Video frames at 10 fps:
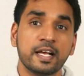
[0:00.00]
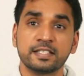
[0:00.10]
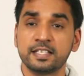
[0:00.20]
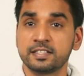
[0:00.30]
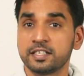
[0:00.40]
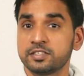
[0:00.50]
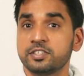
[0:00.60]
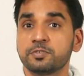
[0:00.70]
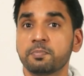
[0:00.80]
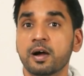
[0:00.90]
discussed
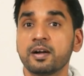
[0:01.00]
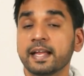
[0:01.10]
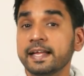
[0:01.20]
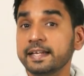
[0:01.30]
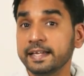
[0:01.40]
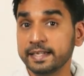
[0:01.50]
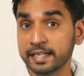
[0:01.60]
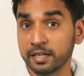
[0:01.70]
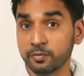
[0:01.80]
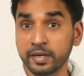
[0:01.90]
this part in
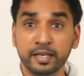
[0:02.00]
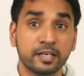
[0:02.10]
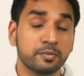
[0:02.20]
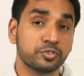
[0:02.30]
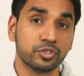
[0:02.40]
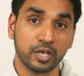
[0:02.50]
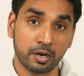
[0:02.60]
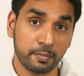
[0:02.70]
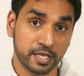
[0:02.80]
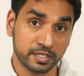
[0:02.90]
detail when it comes to
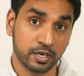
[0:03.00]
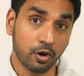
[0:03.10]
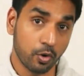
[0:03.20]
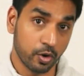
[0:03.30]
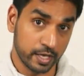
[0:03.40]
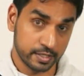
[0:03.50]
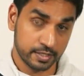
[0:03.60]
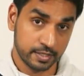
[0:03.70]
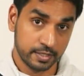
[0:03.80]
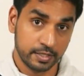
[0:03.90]
TerraMaster O S.